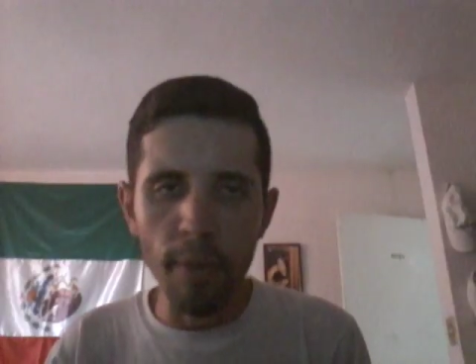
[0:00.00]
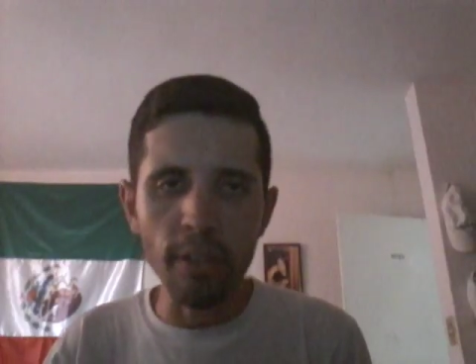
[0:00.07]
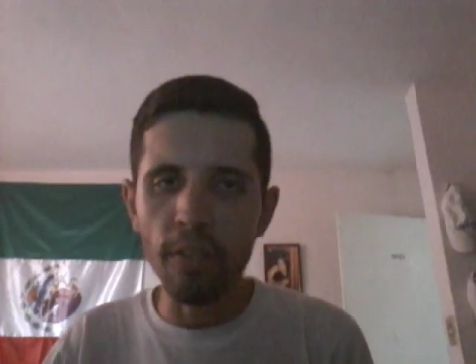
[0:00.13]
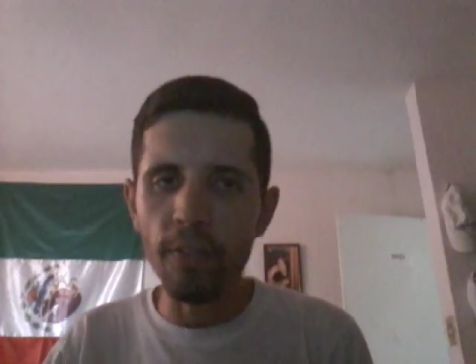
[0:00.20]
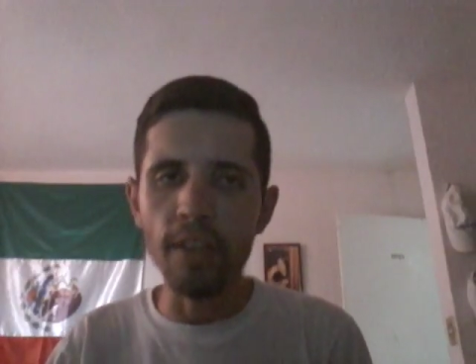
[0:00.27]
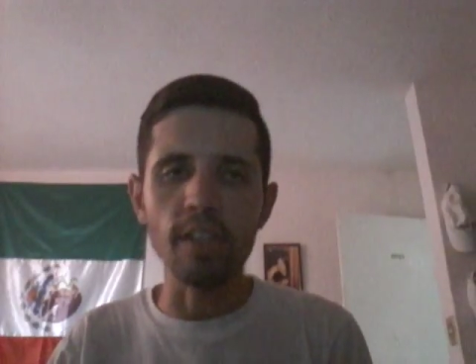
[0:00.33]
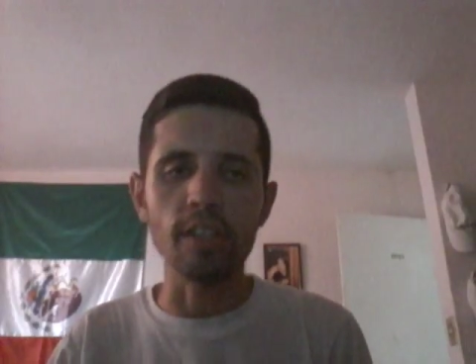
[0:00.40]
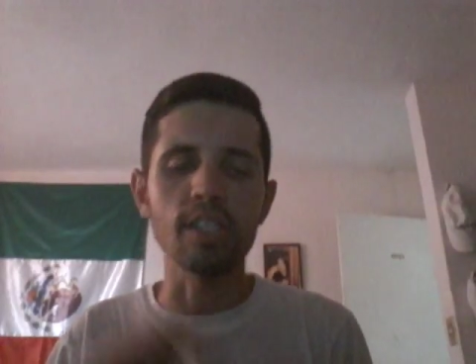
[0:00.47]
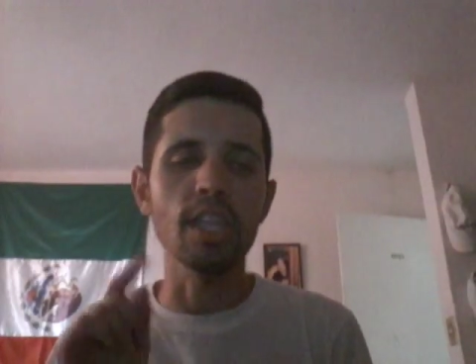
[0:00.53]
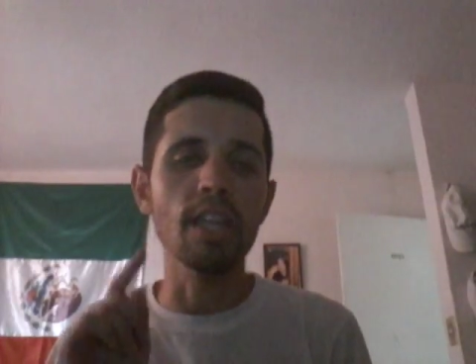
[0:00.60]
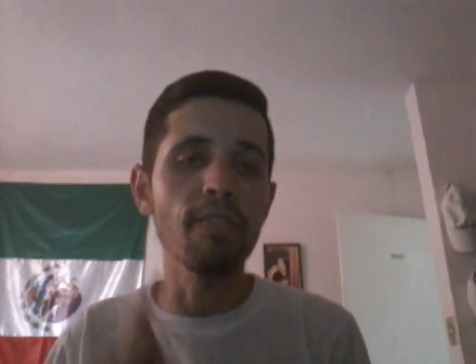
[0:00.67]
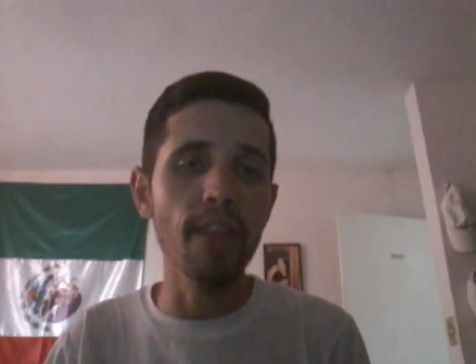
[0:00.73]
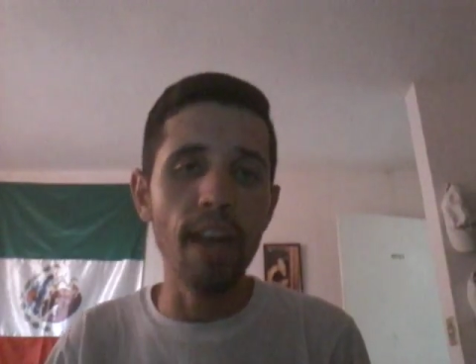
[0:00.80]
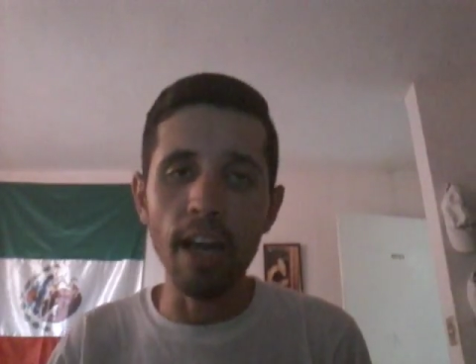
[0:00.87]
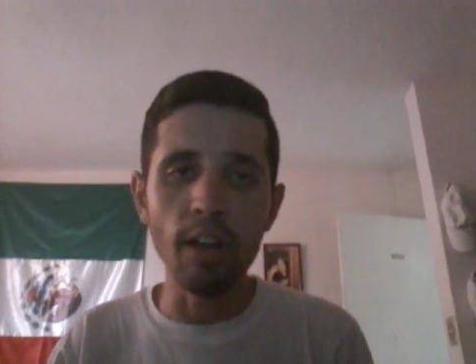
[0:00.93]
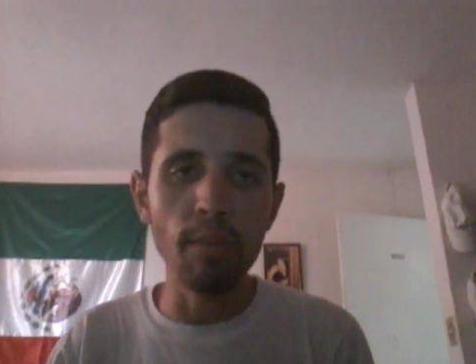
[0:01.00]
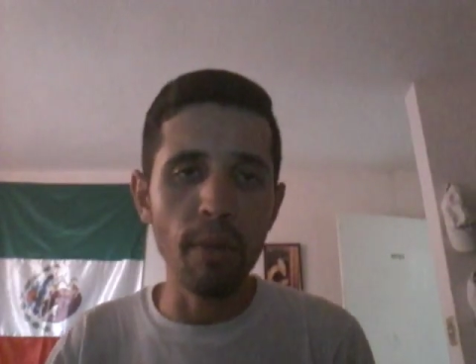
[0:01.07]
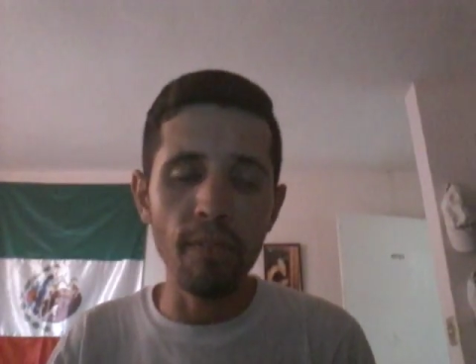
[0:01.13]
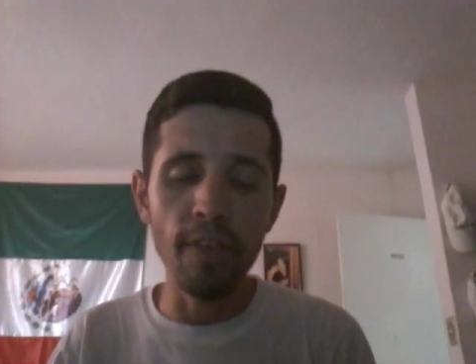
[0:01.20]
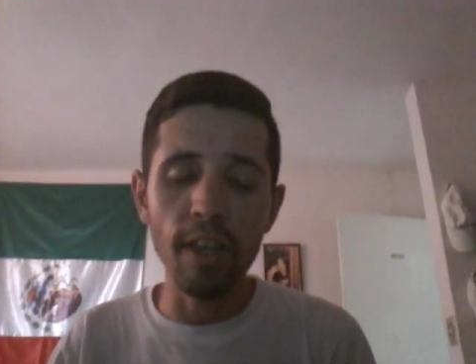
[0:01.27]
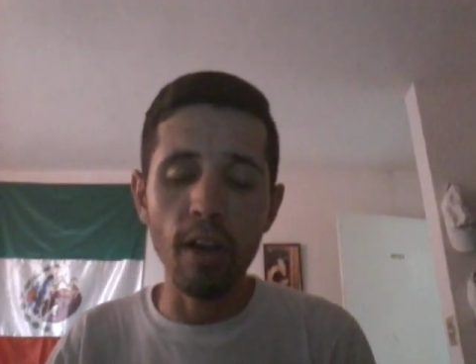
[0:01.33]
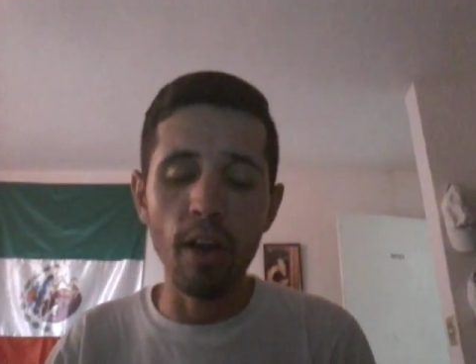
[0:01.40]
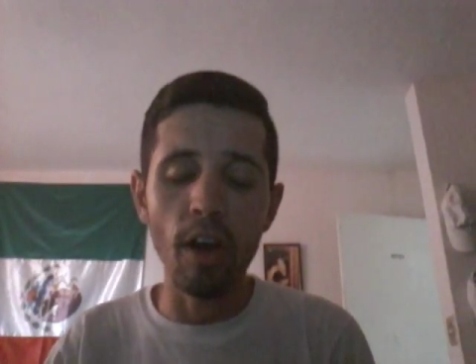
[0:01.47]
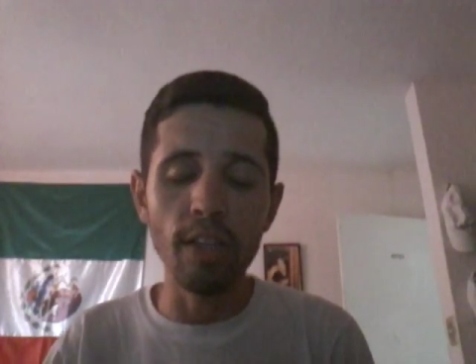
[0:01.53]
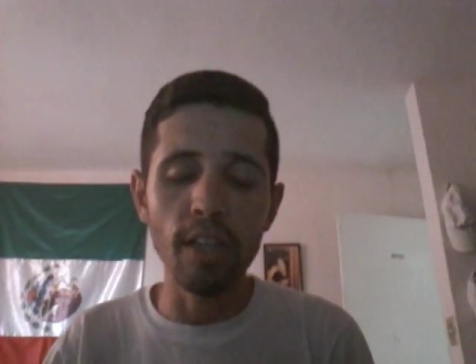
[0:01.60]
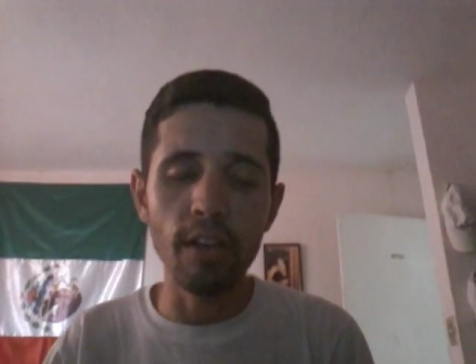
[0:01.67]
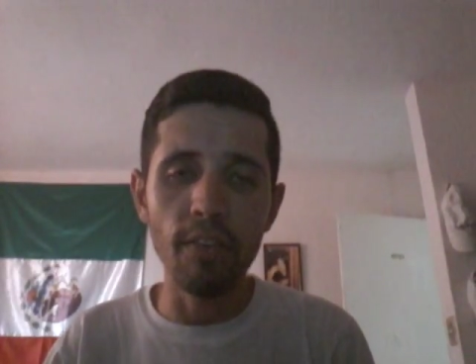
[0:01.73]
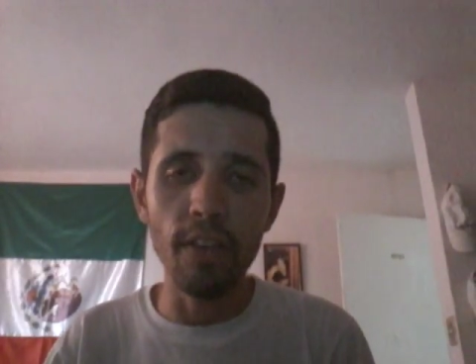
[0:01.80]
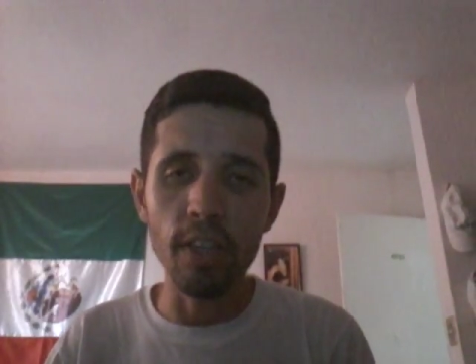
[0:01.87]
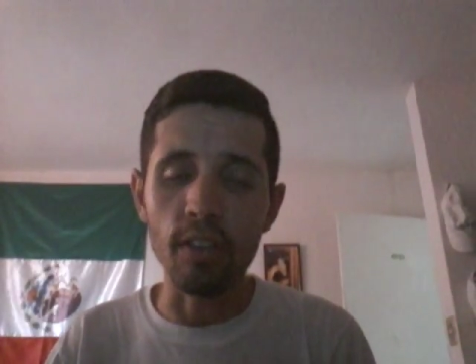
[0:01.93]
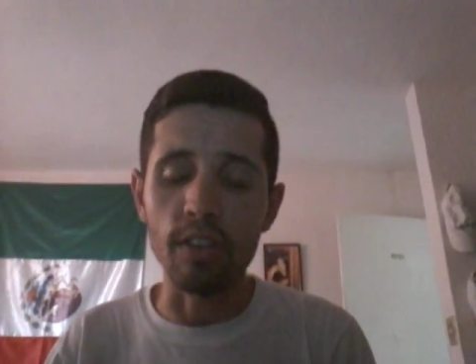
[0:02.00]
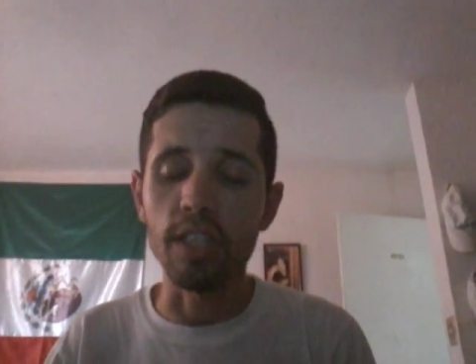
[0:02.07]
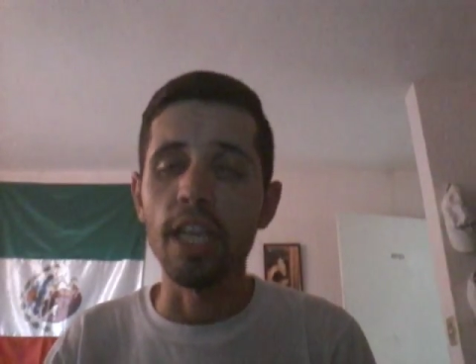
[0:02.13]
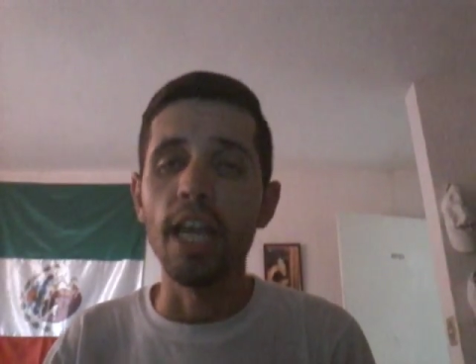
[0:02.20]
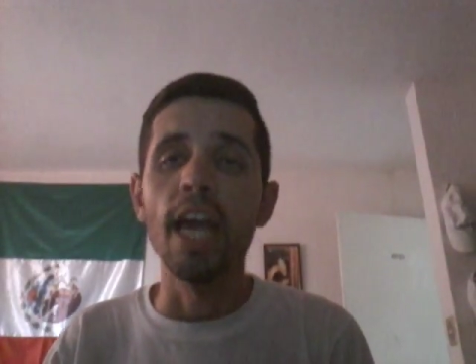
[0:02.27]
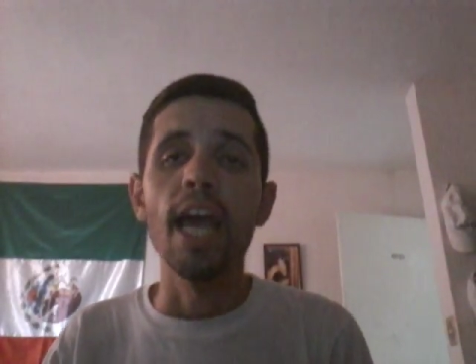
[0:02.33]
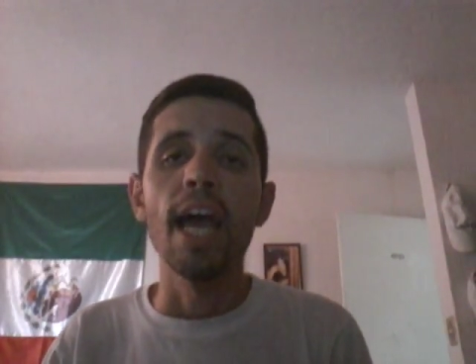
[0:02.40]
my other videos, give a like on my other videos.